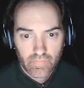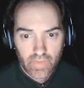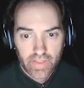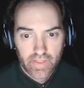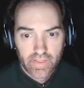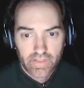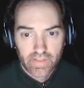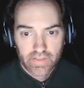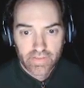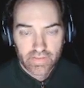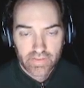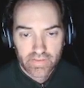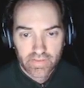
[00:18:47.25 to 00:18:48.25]
Oh.
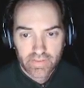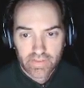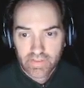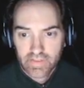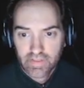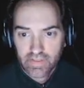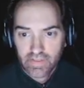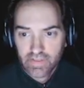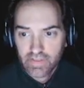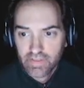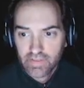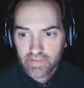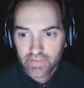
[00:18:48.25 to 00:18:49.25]

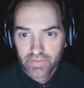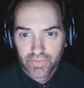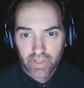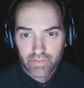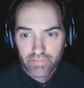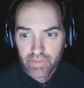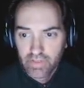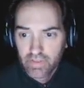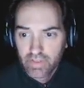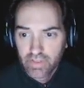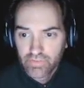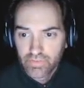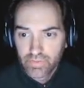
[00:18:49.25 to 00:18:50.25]
So Joffrey
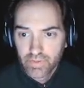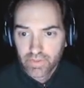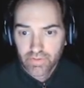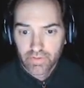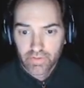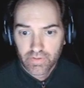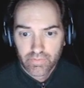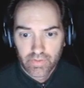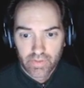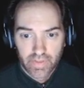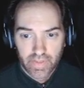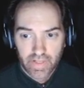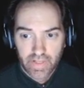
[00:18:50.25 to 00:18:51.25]
Longsword took over
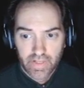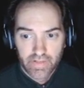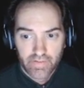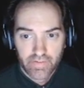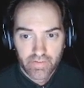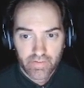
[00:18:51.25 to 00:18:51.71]
all that.